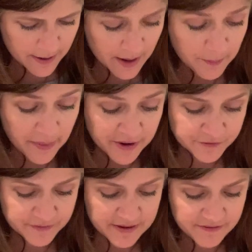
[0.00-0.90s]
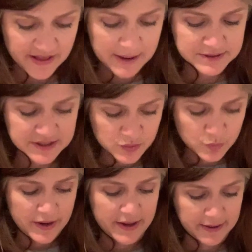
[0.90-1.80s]
A butterfly flaps its
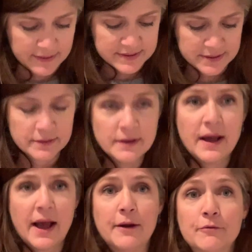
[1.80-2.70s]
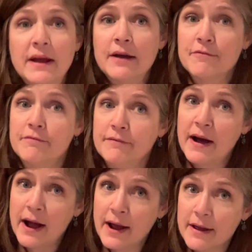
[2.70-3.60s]
wings at a rate of
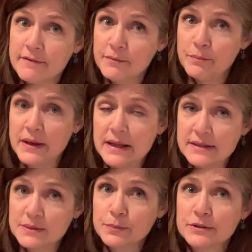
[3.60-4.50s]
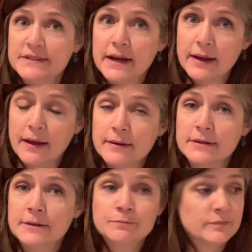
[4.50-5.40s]
5 beats per second,
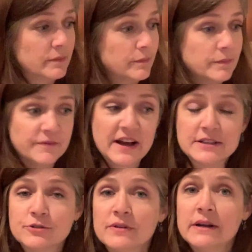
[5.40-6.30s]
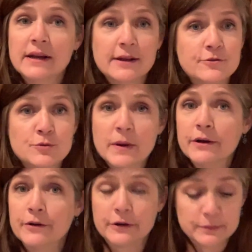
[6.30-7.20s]
faster than I can do my
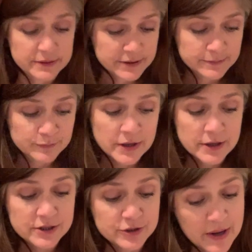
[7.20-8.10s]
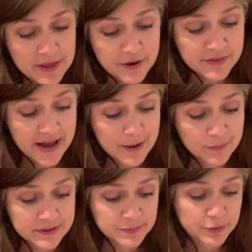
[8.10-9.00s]
arms. So I thought that
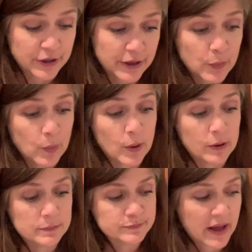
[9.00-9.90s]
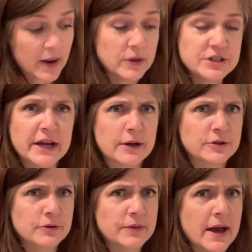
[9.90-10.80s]
was pretty cool. I wish I could
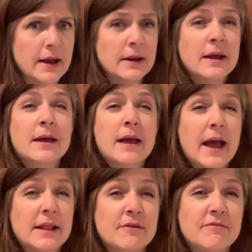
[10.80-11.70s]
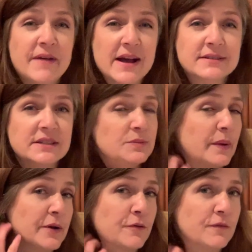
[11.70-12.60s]
do that. And the fastest
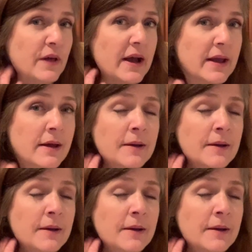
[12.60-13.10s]
butterfly